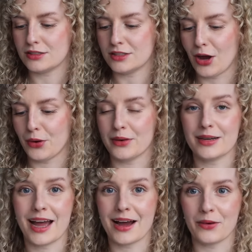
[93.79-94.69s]
So
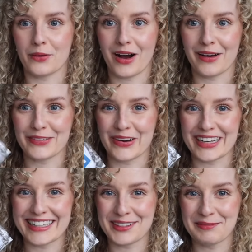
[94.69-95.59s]
now I've
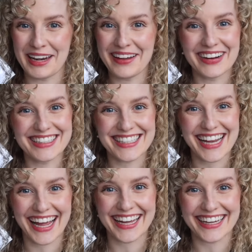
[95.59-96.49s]
got a little mini one to
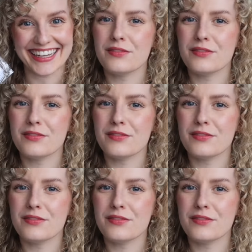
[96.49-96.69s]
take.